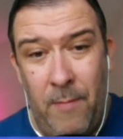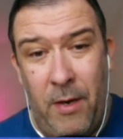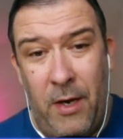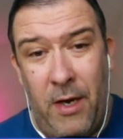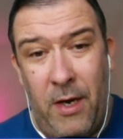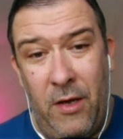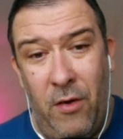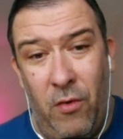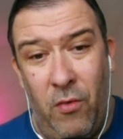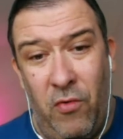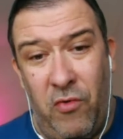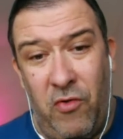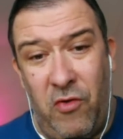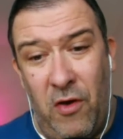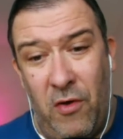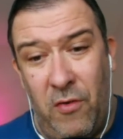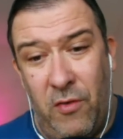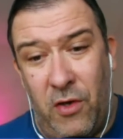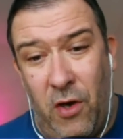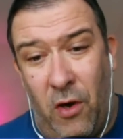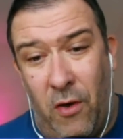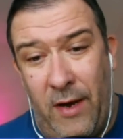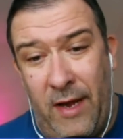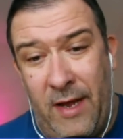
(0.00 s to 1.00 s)
But I also
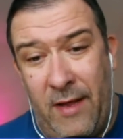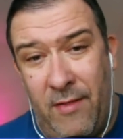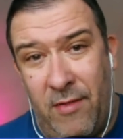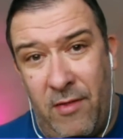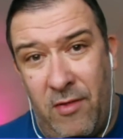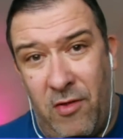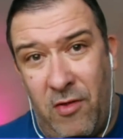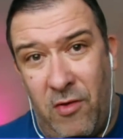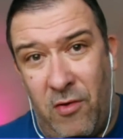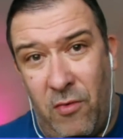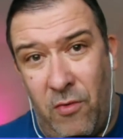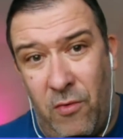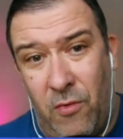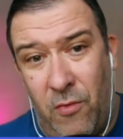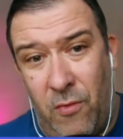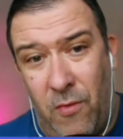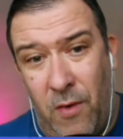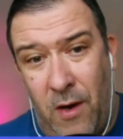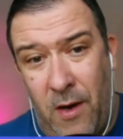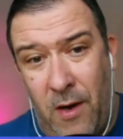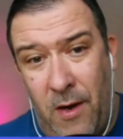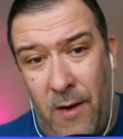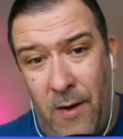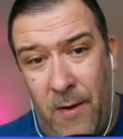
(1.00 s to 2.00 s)
got into,
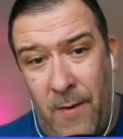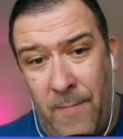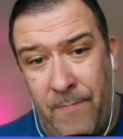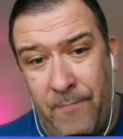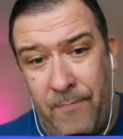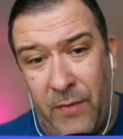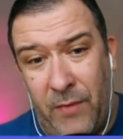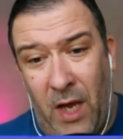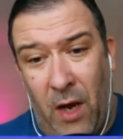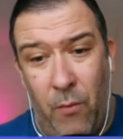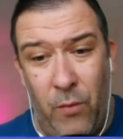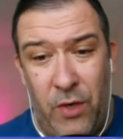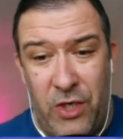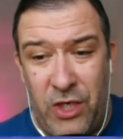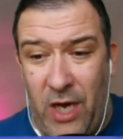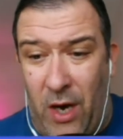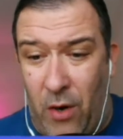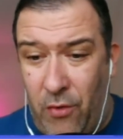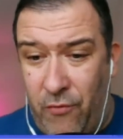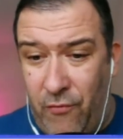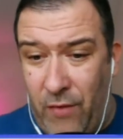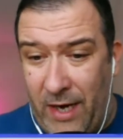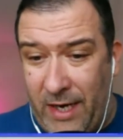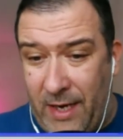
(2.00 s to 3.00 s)
and which I
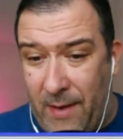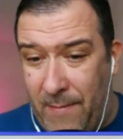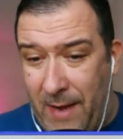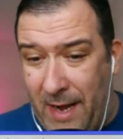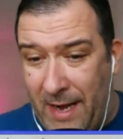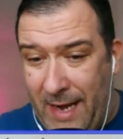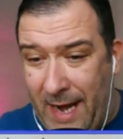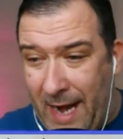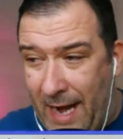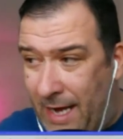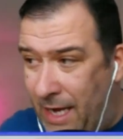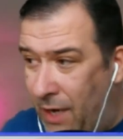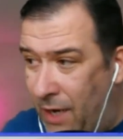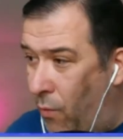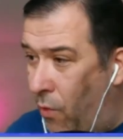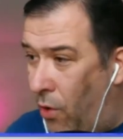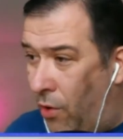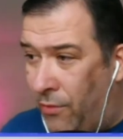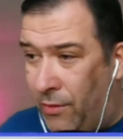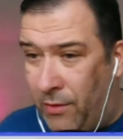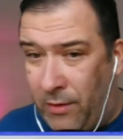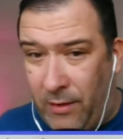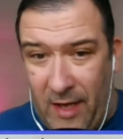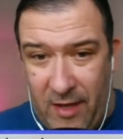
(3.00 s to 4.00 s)
would recommend
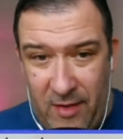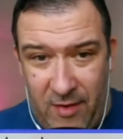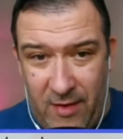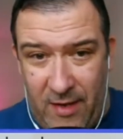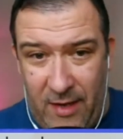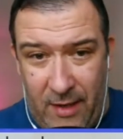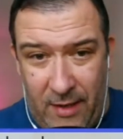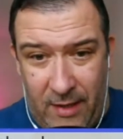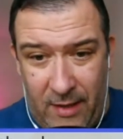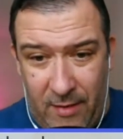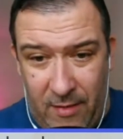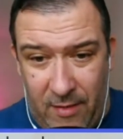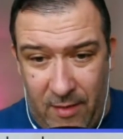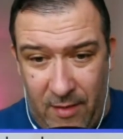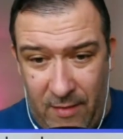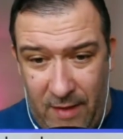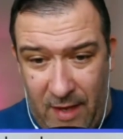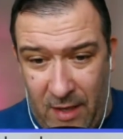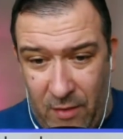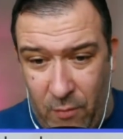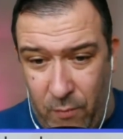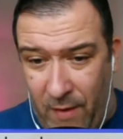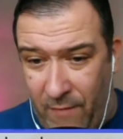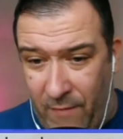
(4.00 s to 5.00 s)
anyone listening to
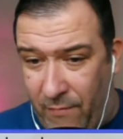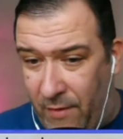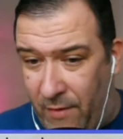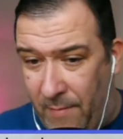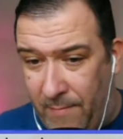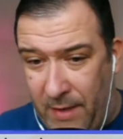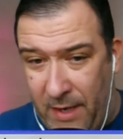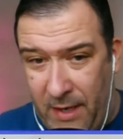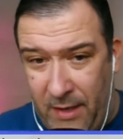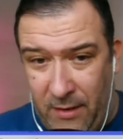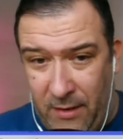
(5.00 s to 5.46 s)
this, whether it be